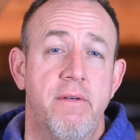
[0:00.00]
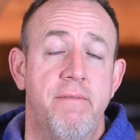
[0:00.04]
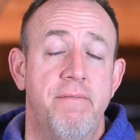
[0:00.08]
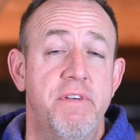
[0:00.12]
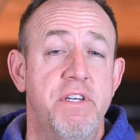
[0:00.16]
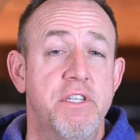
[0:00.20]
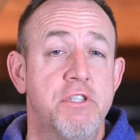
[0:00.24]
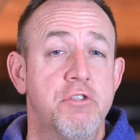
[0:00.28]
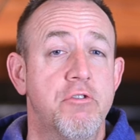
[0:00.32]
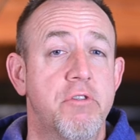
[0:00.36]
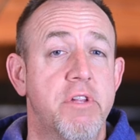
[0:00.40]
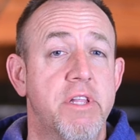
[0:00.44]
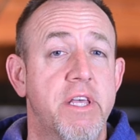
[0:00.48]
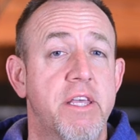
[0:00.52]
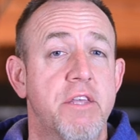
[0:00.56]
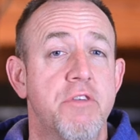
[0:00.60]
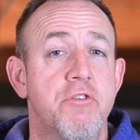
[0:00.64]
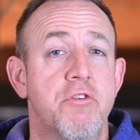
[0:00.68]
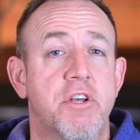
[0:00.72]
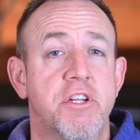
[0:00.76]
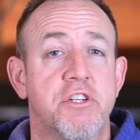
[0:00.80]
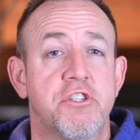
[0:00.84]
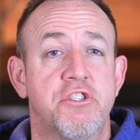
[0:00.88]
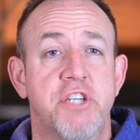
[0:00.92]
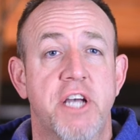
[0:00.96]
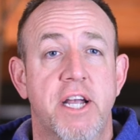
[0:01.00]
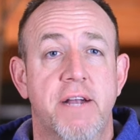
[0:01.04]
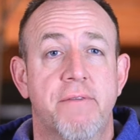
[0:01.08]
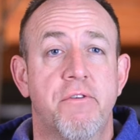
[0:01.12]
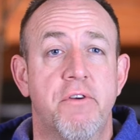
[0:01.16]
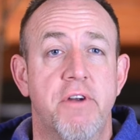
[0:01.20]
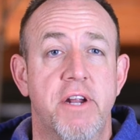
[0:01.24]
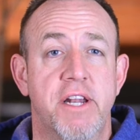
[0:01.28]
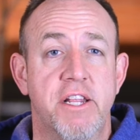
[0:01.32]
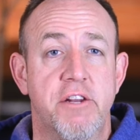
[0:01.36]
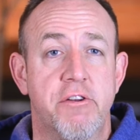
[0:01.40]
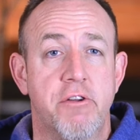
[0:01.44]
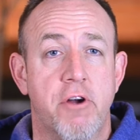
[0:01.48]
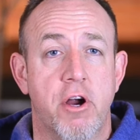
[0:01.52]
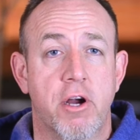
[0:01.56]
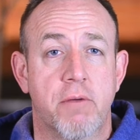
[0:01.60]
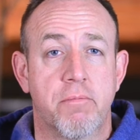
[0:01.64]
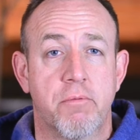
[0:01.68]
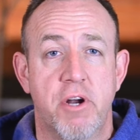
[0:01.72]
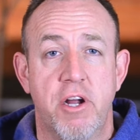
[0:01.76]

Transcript: Visually, you can check for any dark